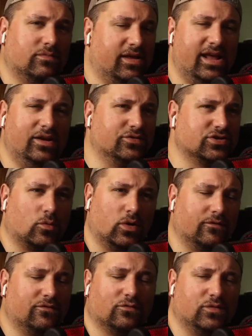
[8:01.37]
Eagles are one
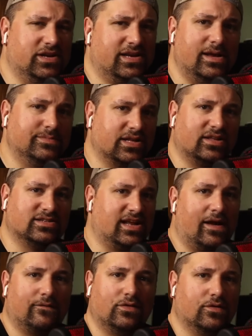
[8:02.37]
of 3 teams that doesn't
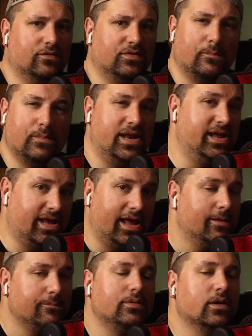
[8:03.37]
have the mini
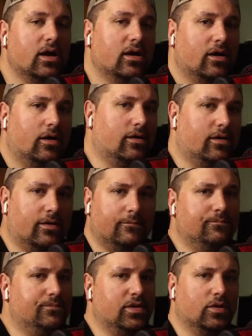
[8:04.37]
camp,
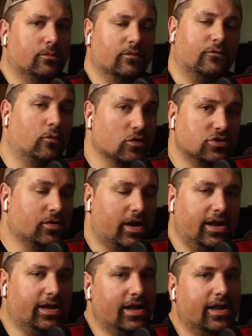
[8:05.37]
you know, before
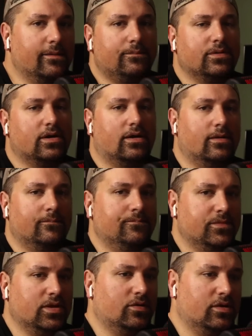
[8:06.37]
training camp, you know
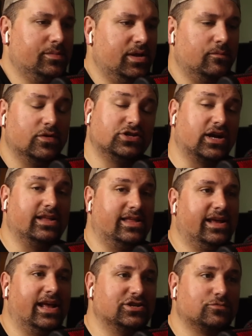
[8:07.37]
what I mean? Which I
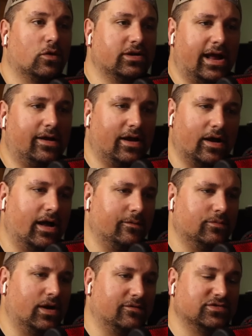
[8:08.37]
think has worked out. I
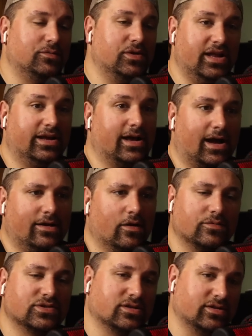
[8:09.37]
obviously, when Nick got here, I
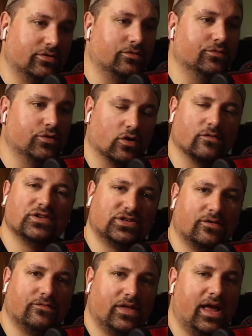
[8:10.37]
was a little nervous
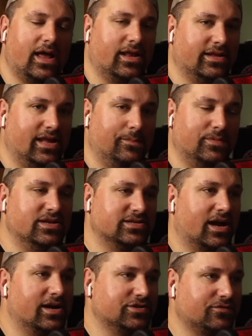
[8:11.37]
of that and keeping these
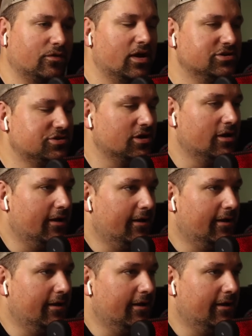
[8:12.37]
guys fresh.